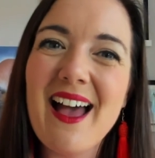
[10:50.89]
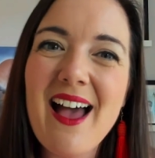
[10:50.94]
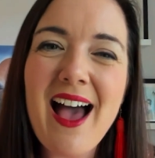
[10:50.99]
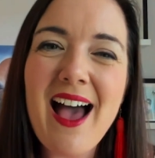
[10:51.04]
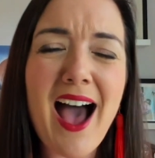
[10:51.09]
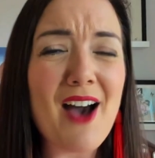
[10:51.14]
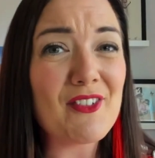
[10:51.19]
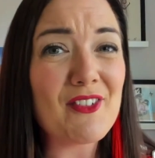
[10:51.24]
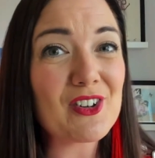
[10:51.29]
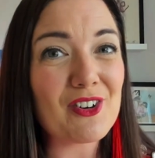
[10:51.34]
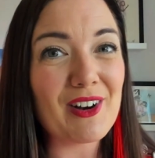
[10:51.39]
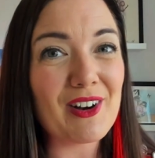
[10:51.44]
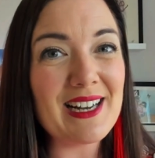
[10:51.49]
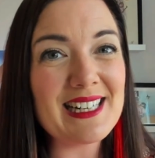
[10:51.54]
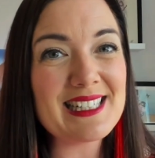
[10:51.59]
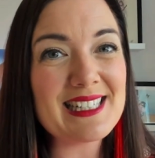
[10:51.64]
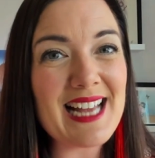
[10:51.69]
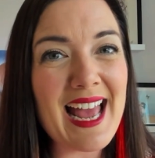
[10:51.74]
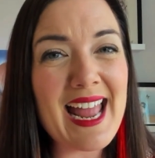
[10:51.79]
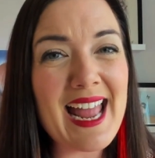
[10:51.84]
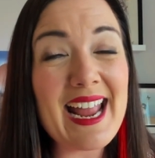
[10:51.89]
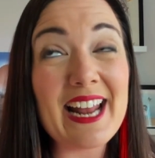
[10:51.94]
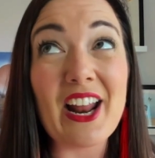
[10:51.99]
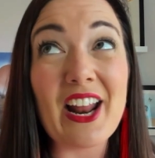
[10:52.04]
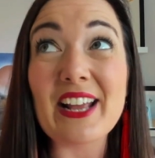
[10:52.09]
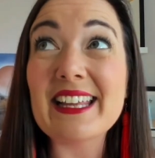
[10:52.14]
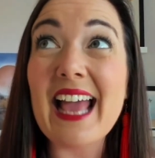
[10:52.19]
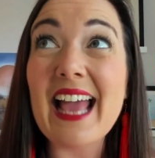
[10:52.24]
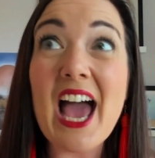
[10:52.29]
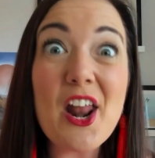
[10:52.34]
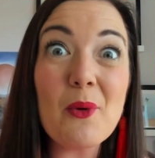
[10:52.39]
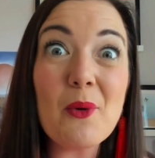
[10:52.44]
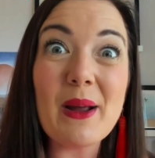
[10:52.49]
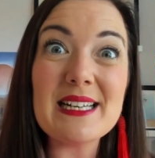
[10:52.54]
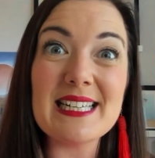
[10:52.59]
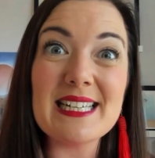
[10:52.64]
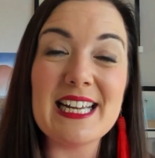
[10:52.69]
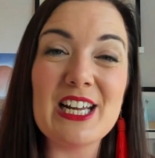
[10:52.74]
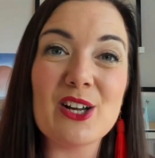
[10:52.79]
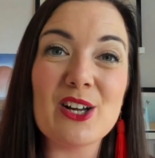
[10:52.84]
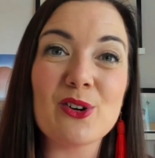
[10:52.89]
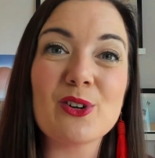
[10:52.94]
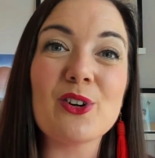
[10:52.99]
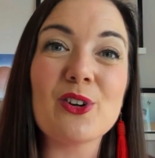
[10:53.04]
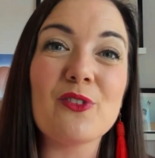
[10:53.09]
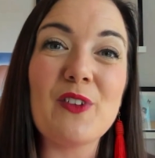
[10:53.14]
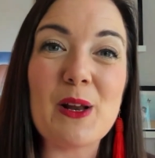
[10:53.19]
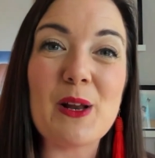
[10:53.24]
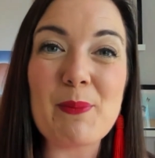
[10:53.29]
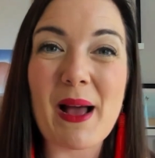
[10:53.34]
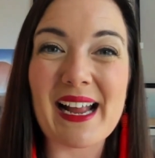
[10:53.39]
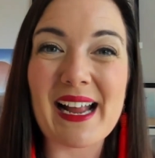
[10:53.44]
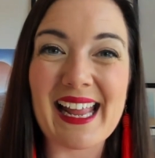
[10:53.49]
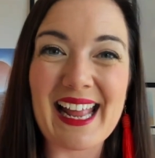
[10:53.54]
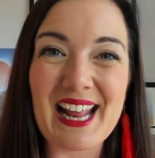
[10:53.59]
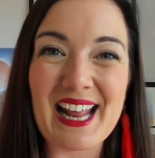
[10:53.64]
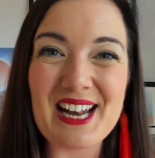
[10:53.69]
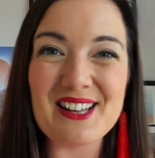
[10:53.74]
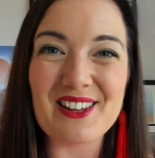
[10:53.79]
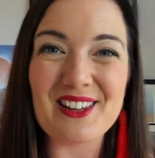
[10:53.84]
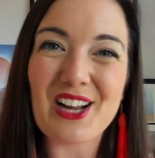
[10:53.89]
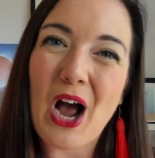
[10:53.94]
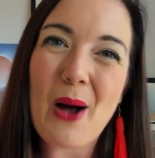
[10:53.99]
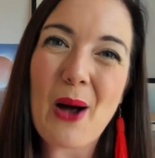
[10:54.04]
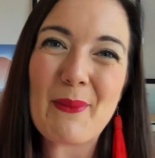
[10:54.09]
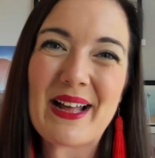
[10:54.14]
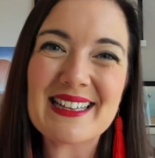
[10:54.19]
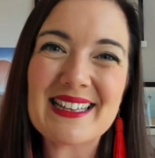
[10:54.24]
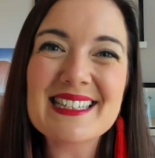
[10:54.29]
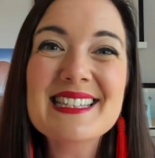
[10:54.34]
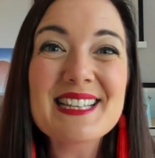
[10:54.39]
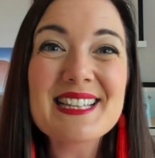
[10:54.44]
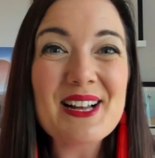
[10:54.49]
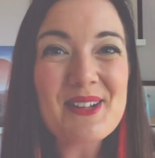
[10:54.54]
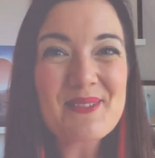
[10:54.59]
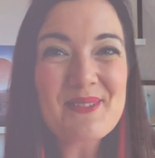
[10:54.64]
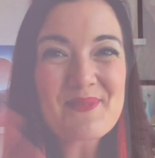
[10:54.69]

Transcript: Have a great day, and I cannot wait to hear your feedback in the comments.